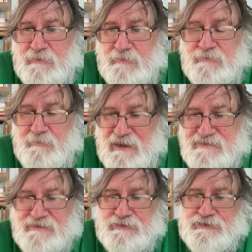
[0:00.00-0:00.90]
the
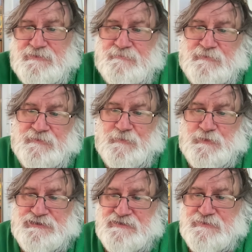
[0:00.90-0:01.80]
message than
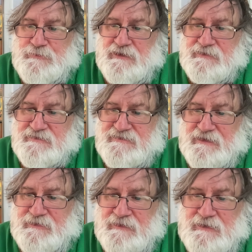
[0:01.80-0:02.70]
Rishi Sunak has
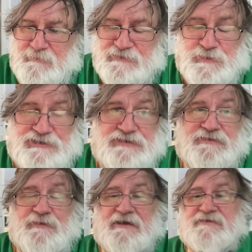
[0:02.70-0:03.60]
done. Because Rishi
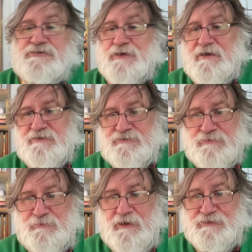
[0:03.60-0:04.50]
Sunak has tried
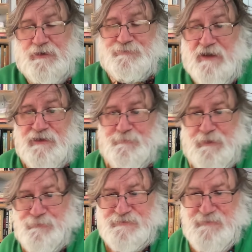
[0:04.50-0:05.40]
to adopt other
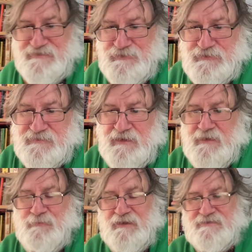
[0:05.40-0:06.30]
people's messages
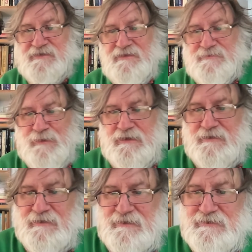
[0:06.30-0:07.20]
because he's
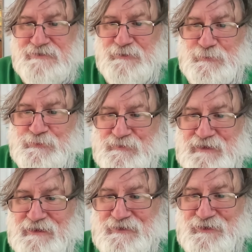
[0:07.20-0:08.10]
been told that
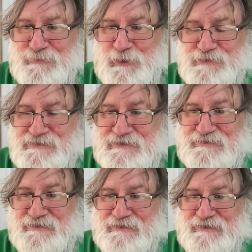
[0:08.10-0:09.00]
they are the ones
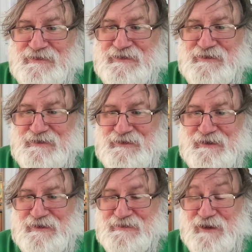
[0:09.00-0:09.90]
that
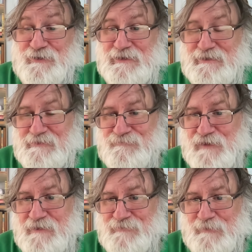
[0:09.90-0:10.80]
are currying
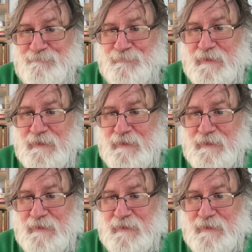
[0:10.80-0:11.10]
favour.